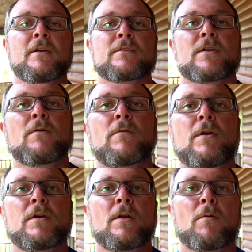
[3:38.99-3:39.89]
So,
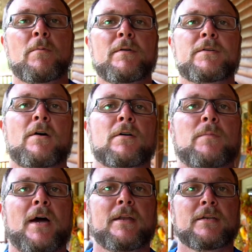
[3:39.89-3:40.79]
what we've talked
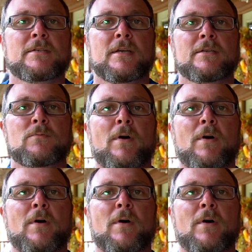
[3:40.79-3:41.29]
about is